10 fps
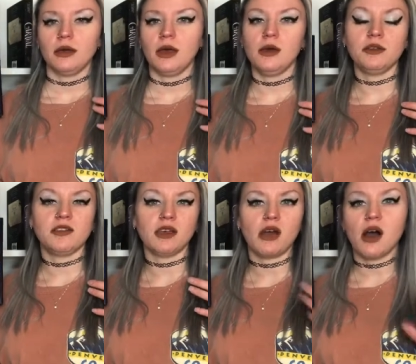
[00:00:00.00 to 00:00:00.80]
it's
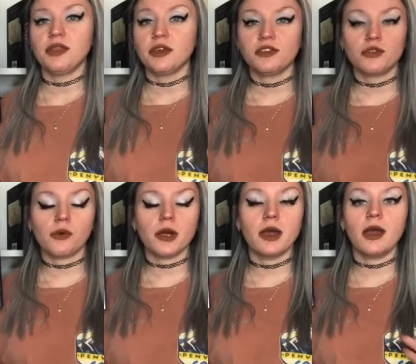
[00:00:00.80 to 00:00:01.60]
a gothic
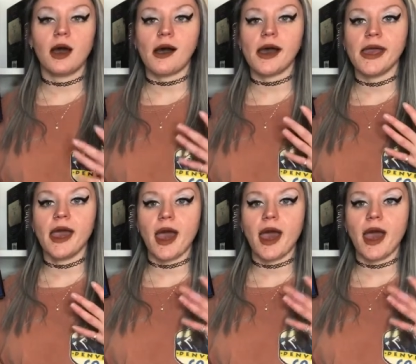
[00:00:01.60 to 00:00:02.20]
story i